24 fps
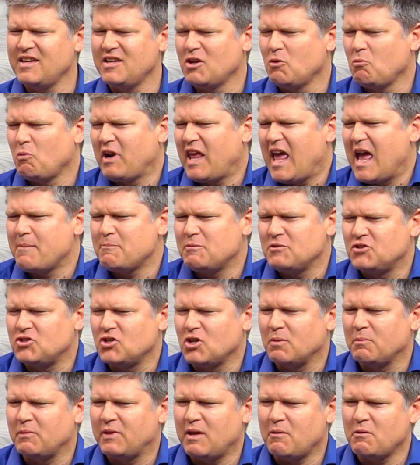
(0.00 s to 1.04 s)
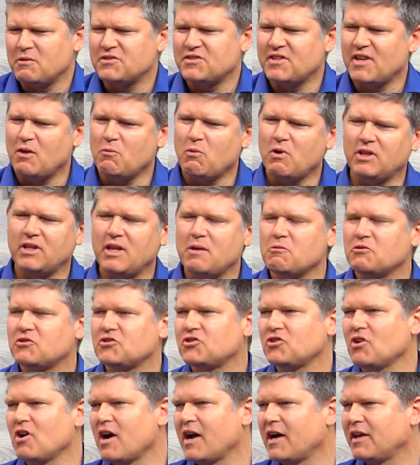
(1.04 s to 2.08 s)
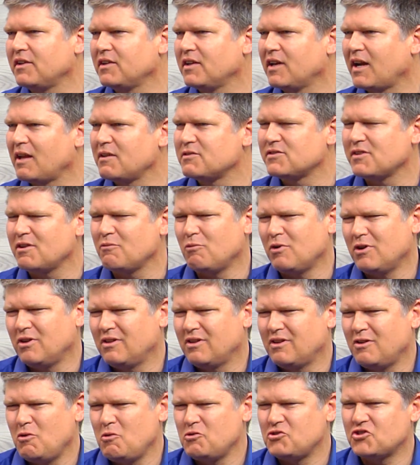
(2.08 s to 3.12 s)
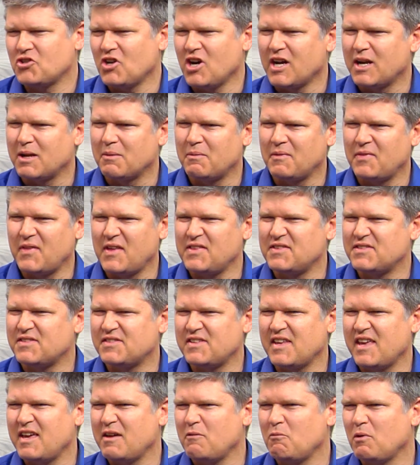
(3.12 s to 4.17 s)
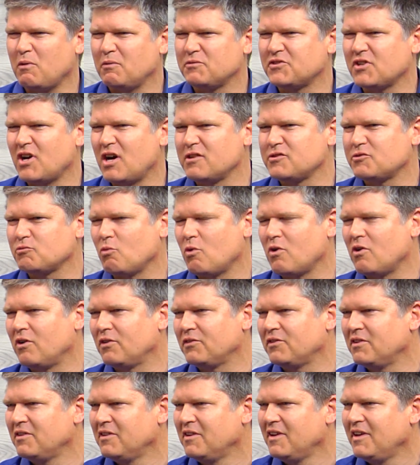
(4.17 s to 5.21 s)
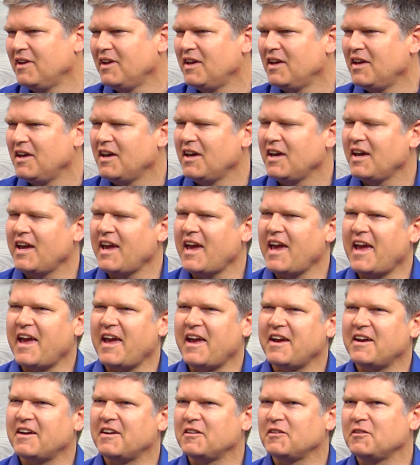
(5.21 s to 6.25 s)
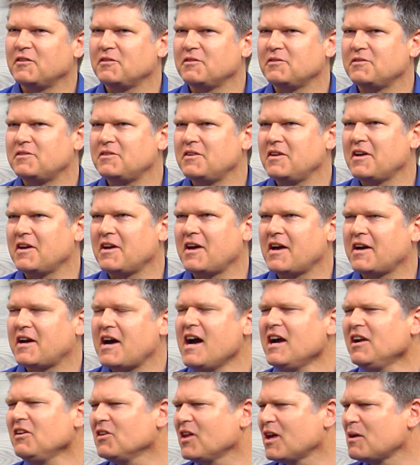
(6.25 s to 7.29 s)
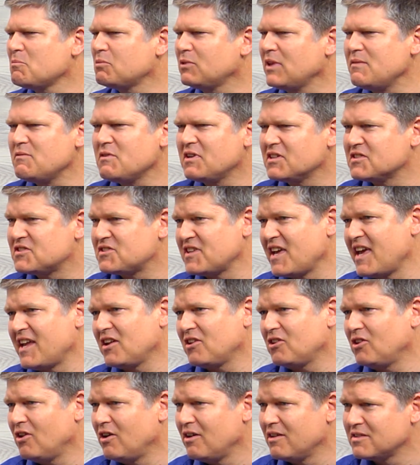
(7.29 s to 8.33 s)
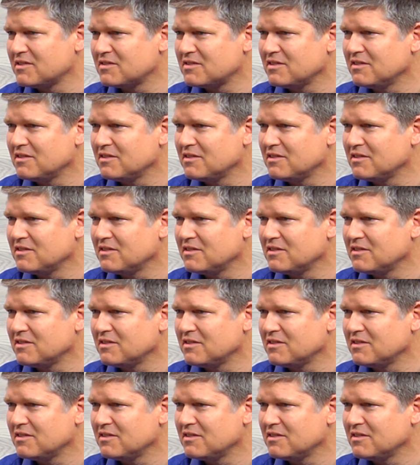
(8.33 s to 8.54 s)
what happened to him. And they would say, well, he was shot. And I say, well, who shot him? And they'd say, well, it was Oswald. And kind of like believing in Santa Claus.